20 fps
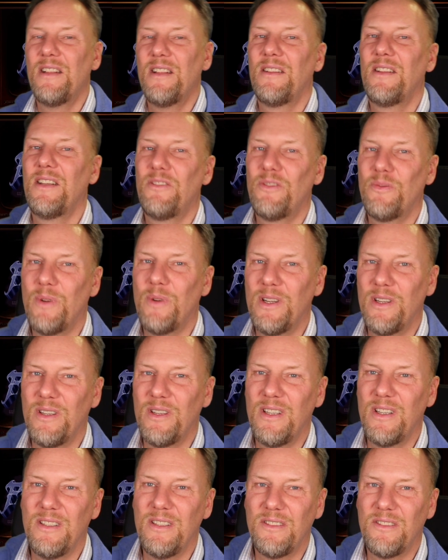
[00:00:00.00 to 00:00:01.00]
this
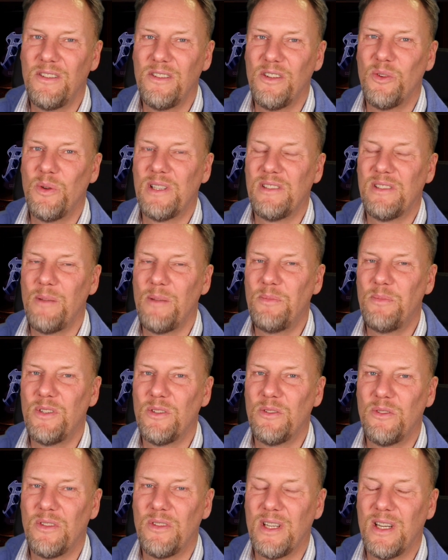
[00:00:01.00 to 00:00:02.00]
one is no
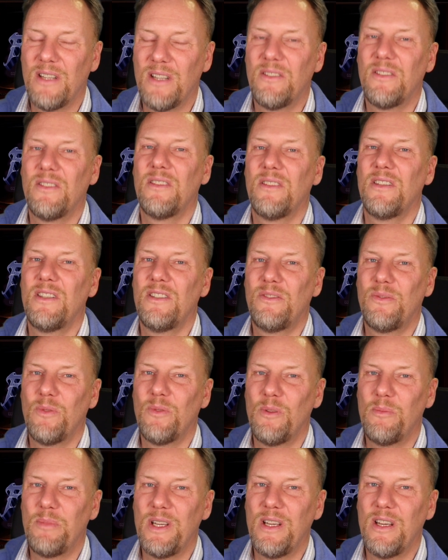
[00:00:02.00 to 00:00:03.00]
exception to that. This
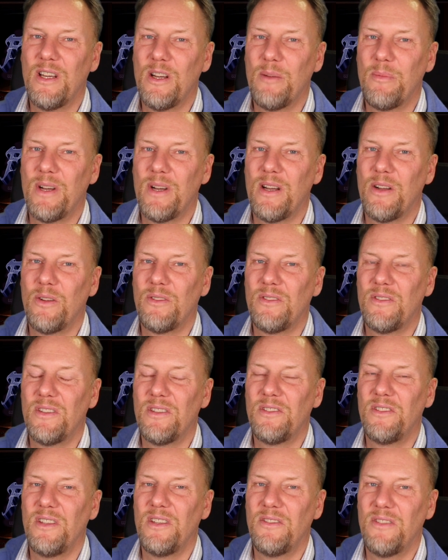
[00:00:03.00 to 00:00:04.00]
will be about
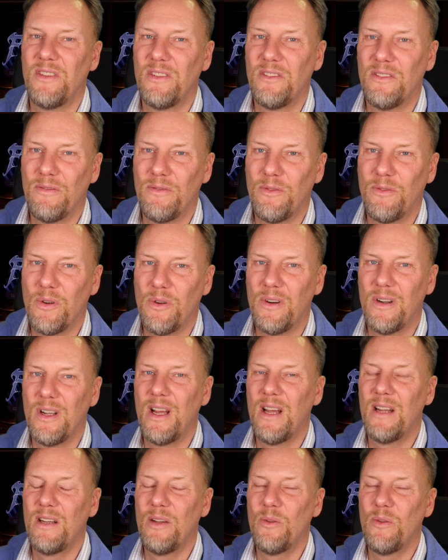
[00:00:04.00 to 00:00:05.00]
the C64,
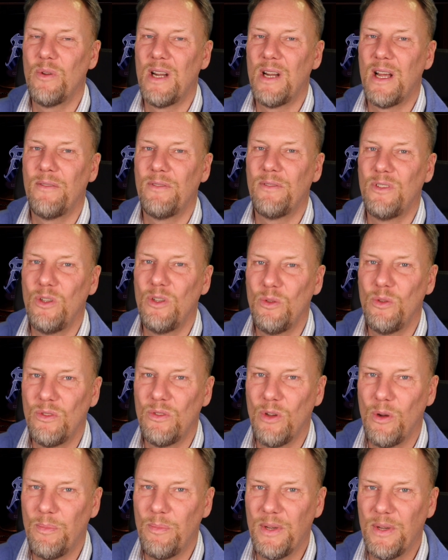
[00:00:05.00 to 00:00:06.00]
and it will have two
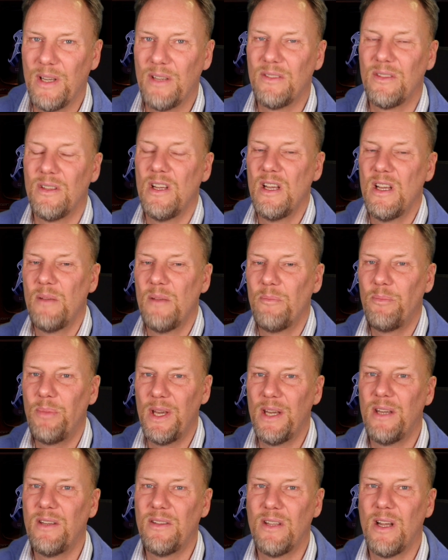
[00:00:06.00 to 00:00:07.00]
topics
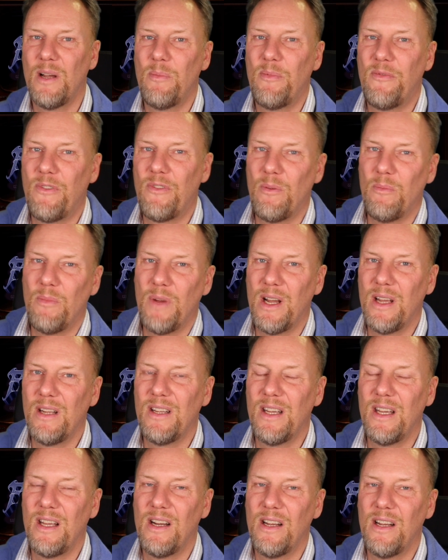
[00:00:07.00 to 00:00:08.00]
picked up from my
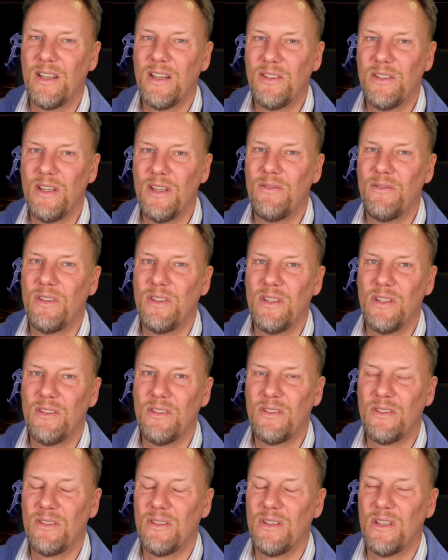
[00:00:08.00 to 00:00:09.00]
daily
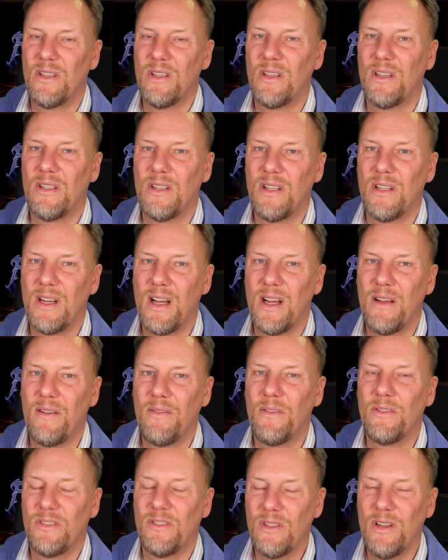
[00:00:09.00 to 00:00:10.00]
activities,
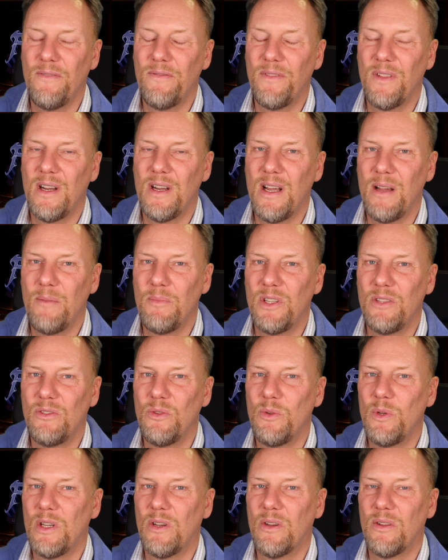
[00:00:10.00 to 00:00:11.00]
stuff that I've been
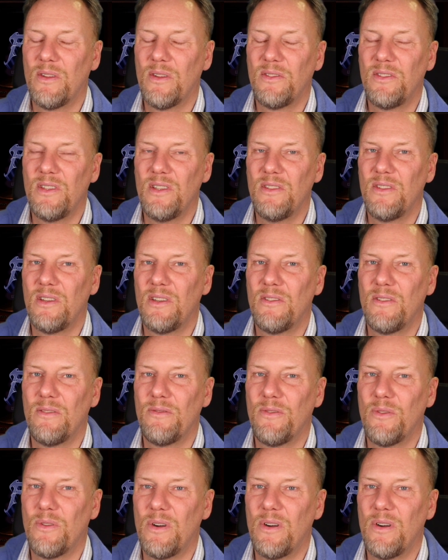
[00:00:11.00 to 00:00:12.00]
doing on the
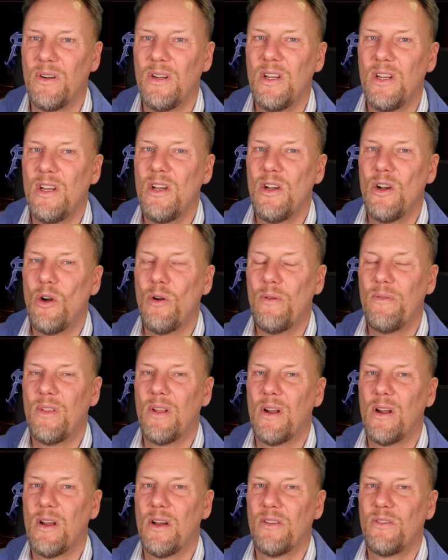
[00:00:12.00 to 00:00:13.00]
C64 over
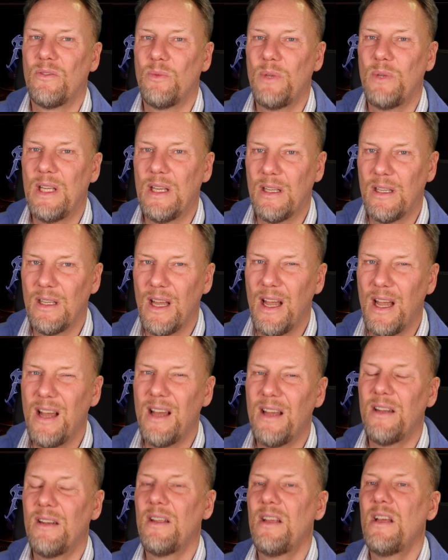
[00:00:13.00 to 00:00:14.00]
the last week.
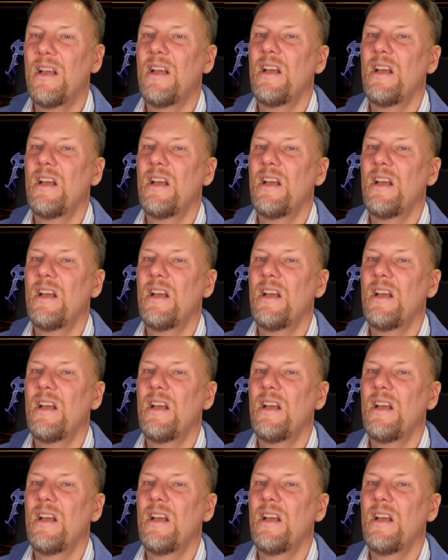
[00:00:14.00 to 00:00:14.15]
And